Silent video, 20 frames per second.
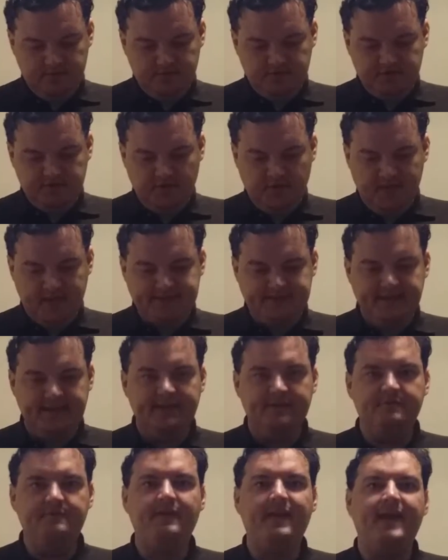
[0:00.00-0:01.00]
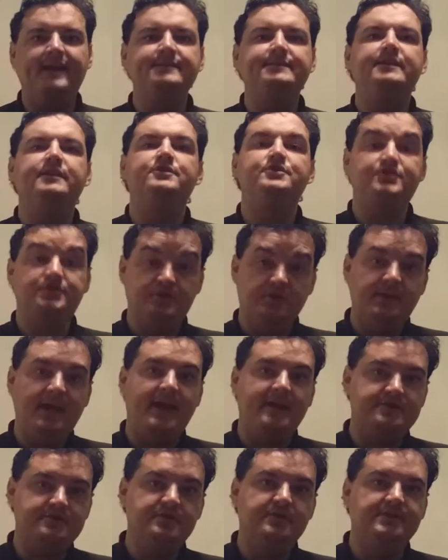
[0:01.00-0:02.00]
So that's an advantage
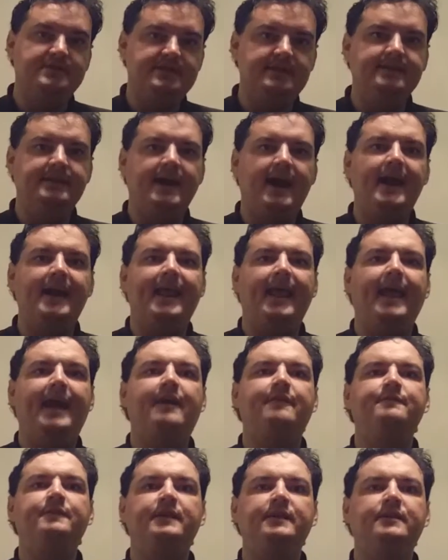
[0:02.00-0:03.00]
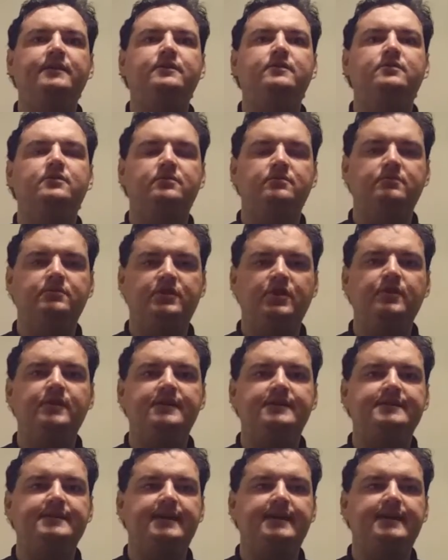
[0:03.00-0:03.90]
to not having unit